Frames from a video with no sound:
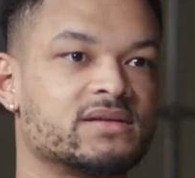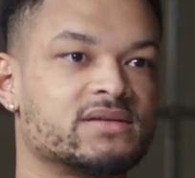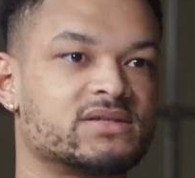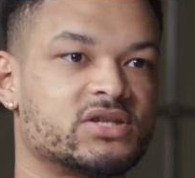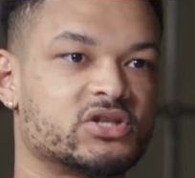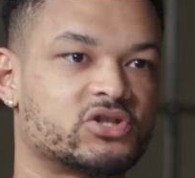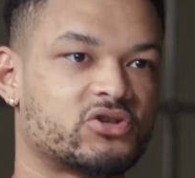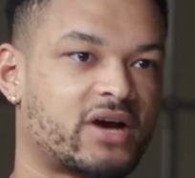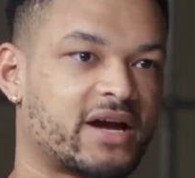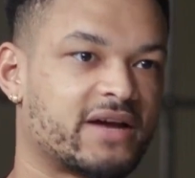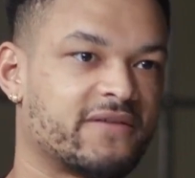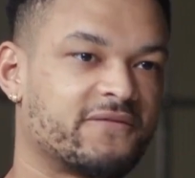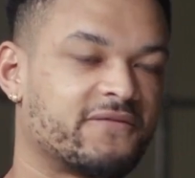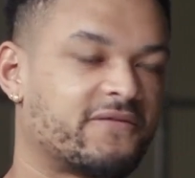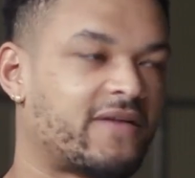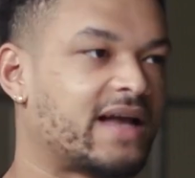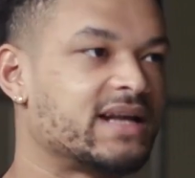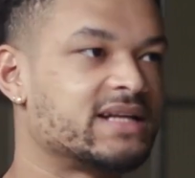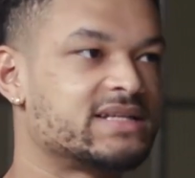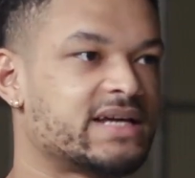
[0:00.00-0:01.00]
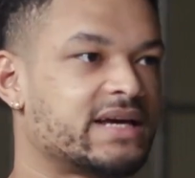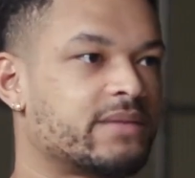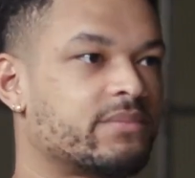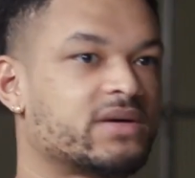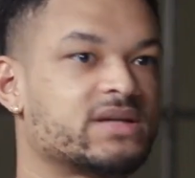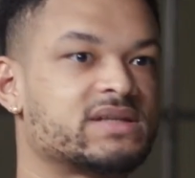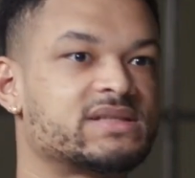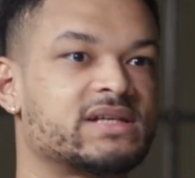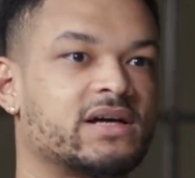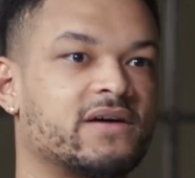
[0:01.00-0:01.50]
to try and validate
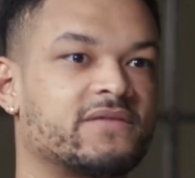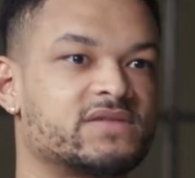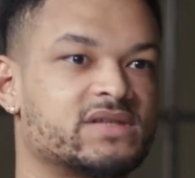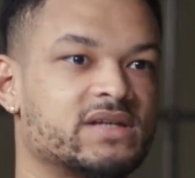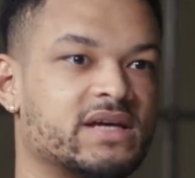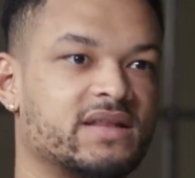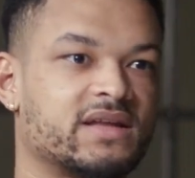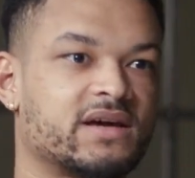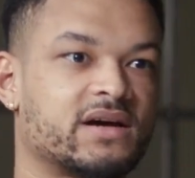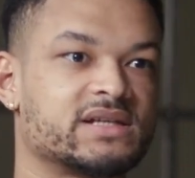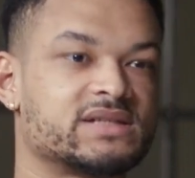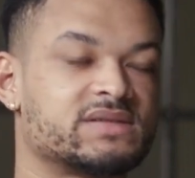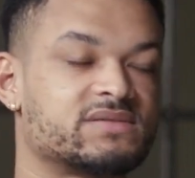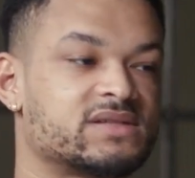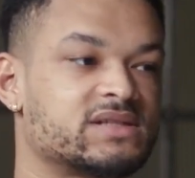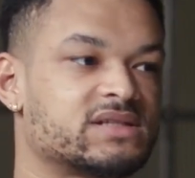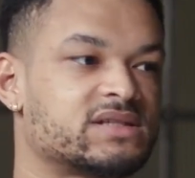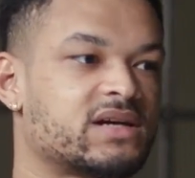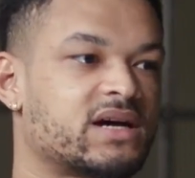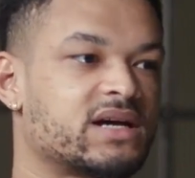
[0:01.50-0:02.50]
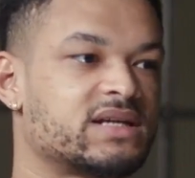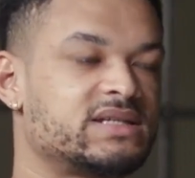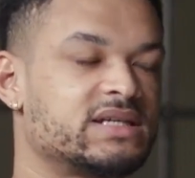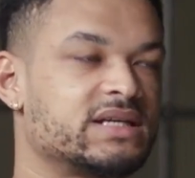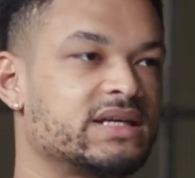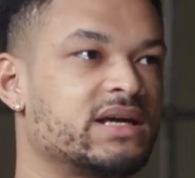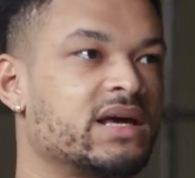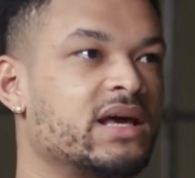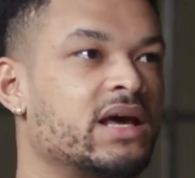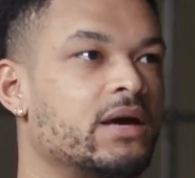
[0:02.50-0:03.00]
myself in the eyes of
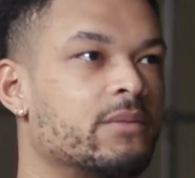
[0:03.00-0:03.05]
society.